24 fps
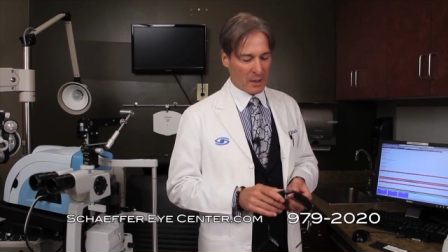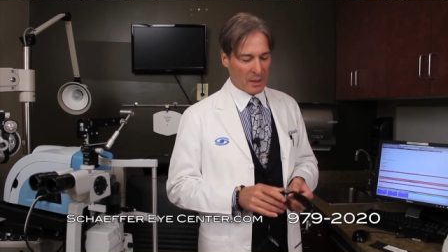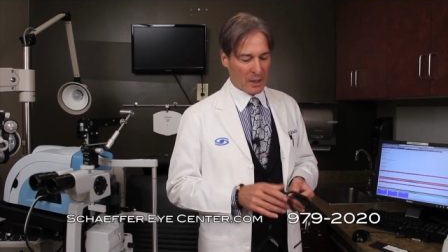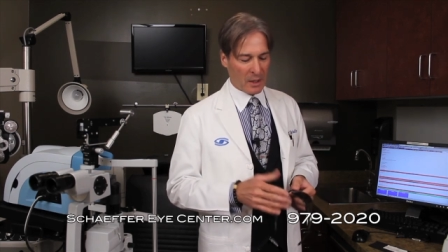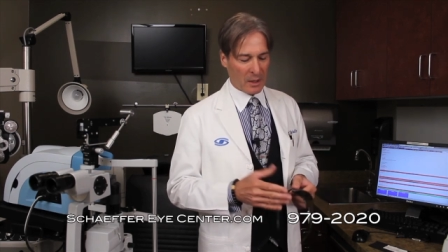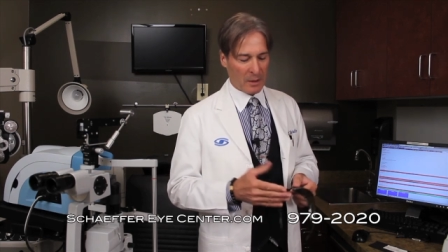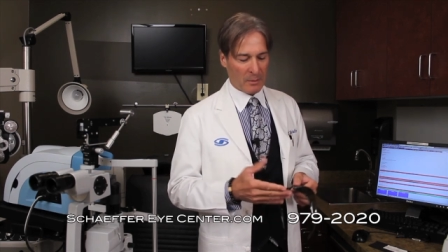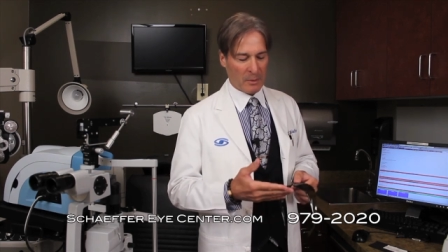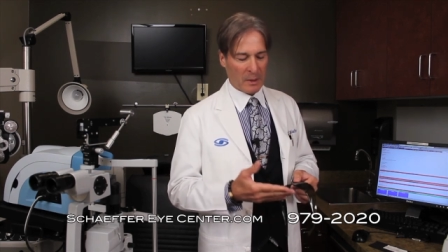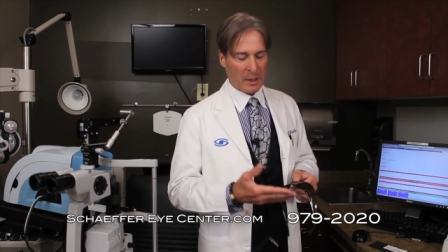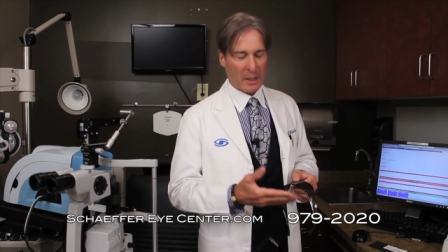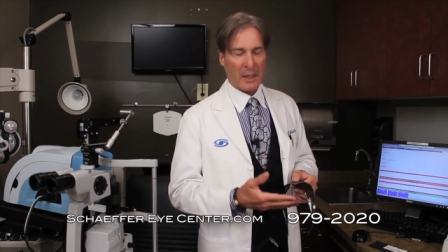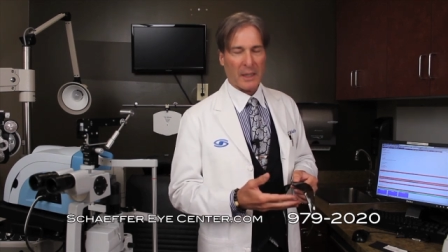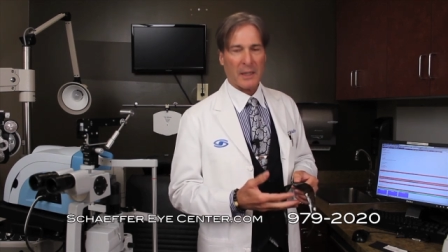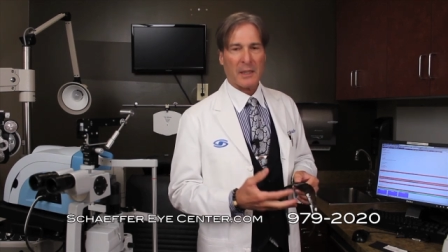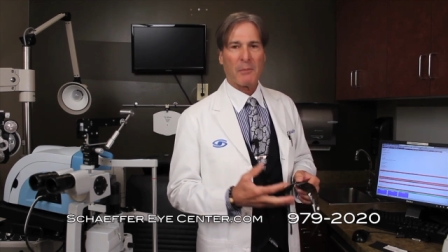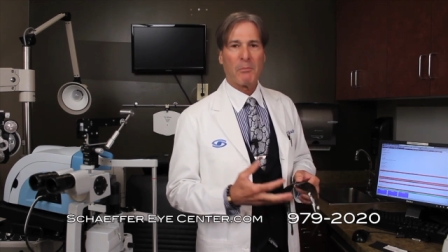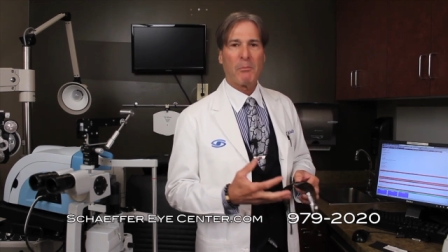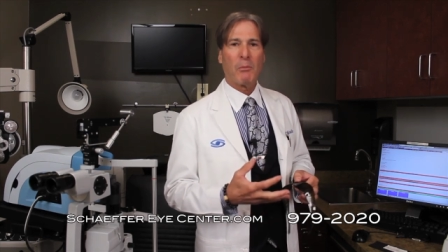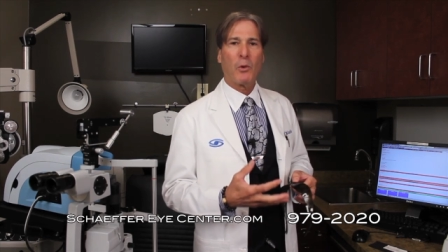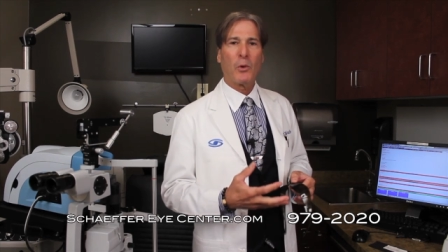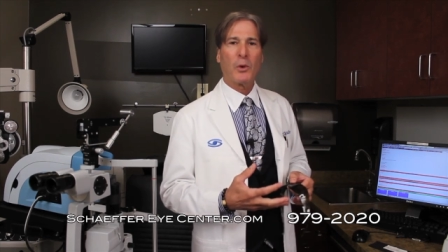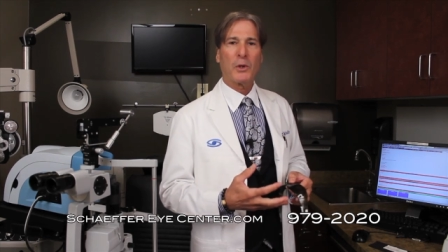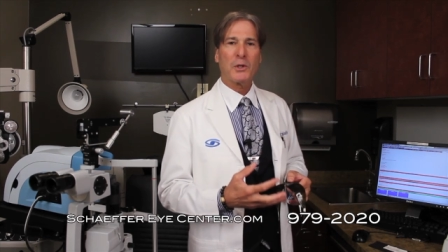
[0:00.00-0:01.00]
um, like
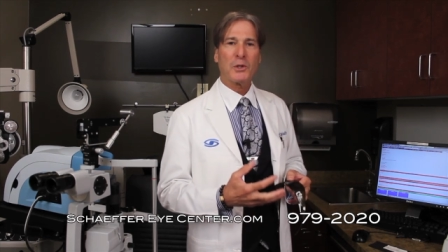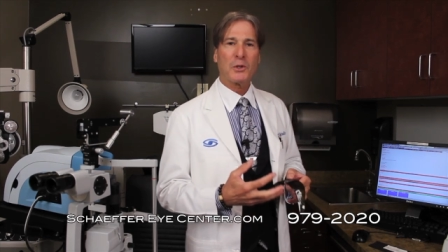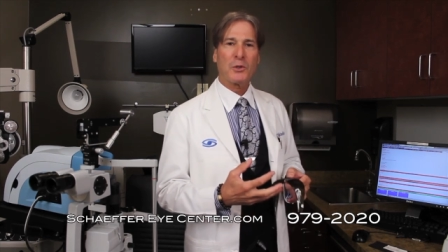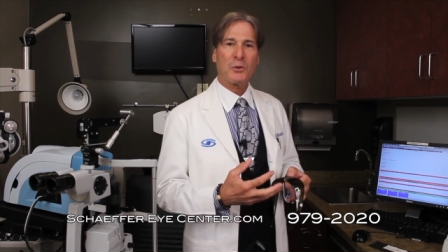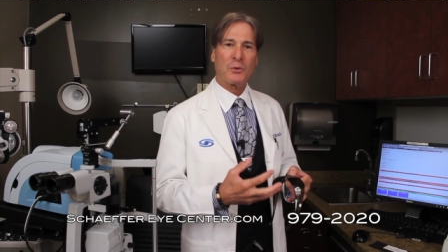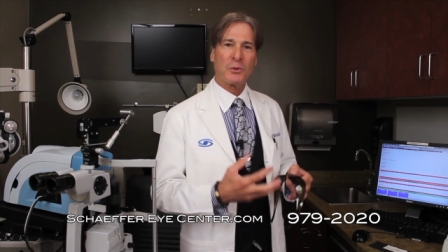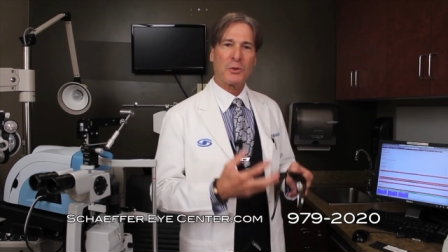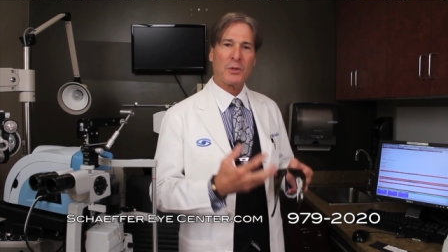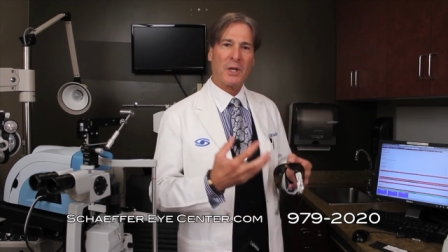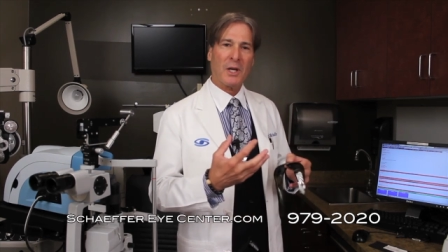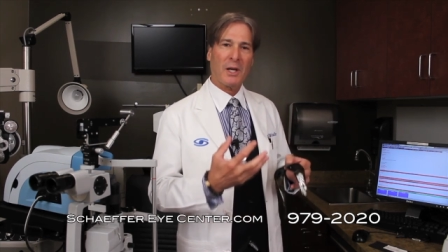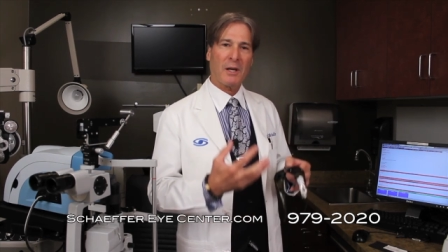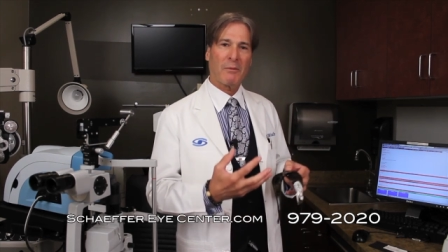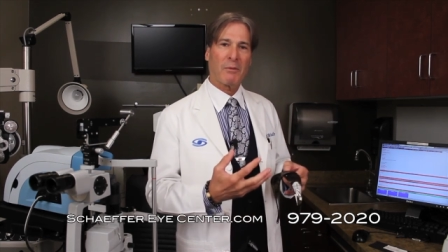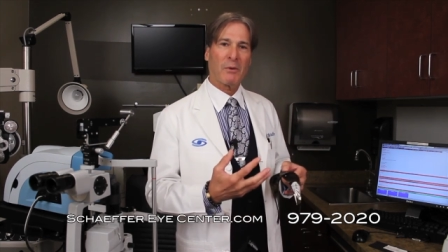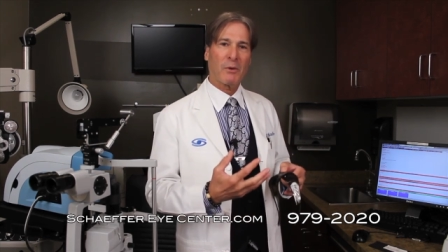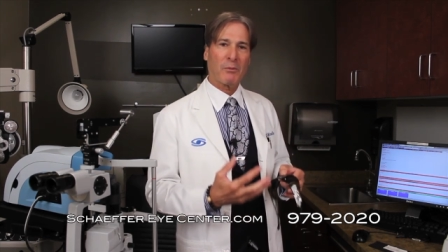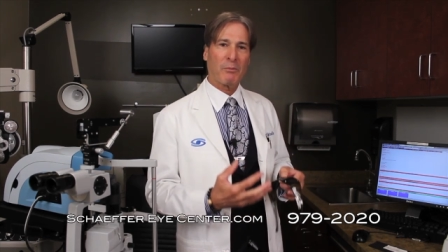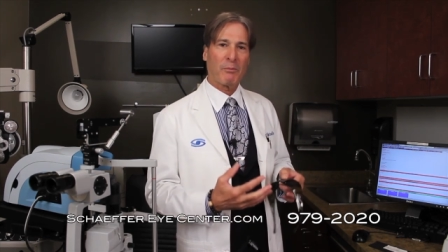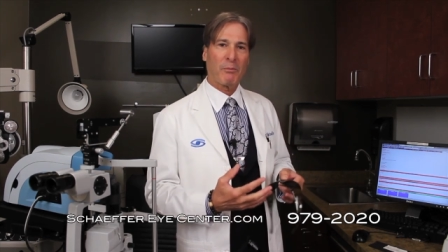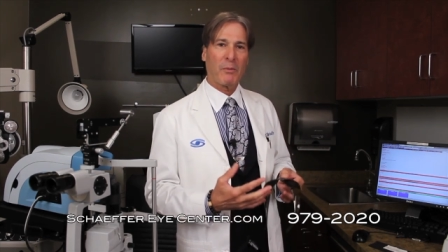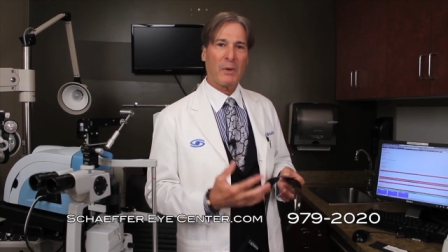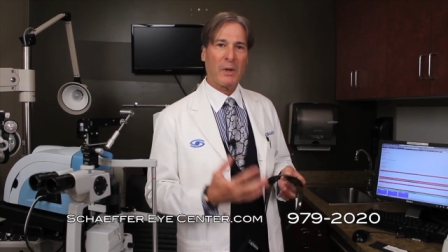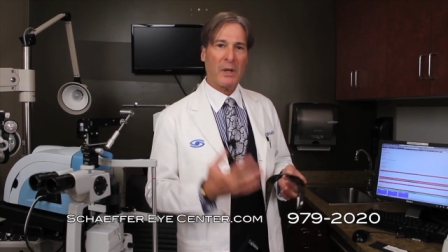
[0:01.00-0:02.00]
a moisture
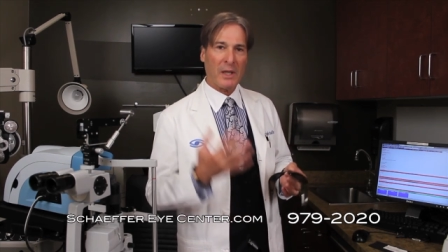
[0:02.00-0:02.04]
chamber